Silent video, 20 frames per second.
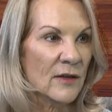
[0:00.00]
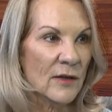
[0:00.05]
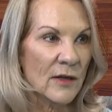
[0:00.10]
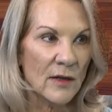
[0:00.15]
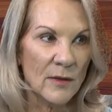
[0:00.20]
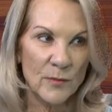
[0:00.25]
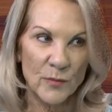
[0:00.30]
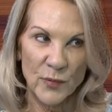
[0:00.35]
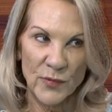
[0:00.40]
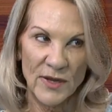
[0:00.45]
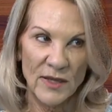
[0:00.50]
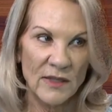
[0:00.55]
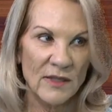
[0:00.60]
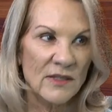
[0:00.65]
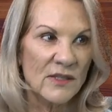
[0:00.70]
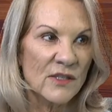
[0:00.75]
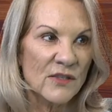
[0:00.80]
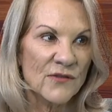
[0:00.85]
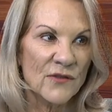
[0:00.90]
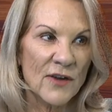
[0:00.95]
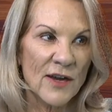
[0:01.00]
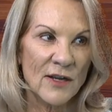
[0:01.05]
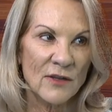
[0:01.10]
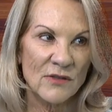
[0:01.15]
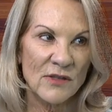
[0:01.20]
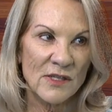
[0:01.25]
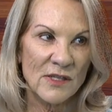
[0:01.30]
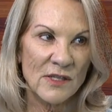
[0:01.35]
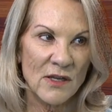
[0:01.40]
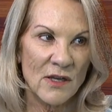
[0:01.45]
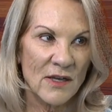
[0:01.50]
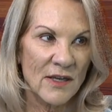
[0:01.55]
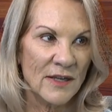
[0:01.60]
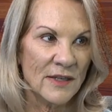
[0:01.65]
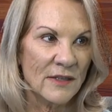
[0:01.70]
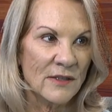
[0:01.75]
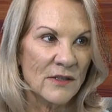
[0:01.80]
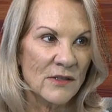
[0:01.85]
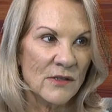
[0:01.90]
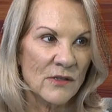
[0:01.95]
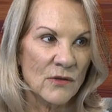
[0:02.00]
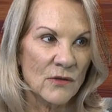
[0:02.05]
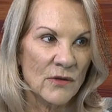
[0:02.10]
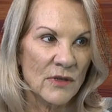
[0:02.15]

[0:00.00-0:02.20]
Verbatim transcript: umbrellas for outside so mm.